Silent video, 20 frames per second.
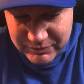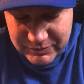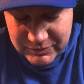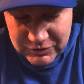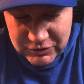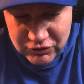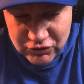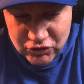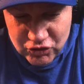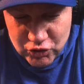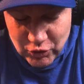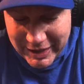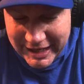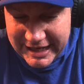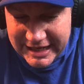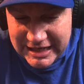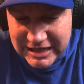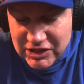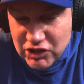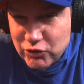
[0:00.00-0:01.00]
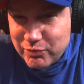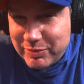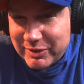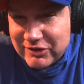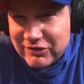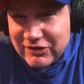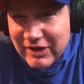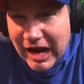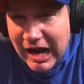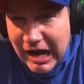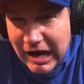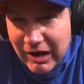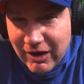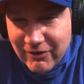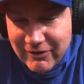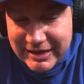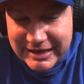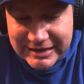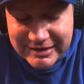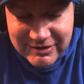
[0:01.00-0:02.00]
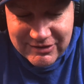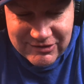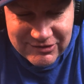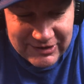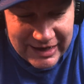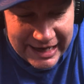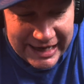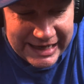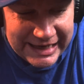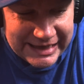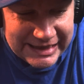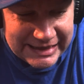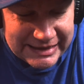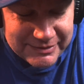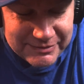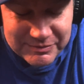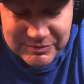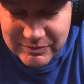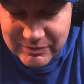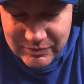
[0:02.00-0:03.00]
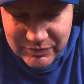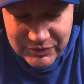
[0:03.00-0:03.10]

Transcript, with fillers: strange, bizarre, insane,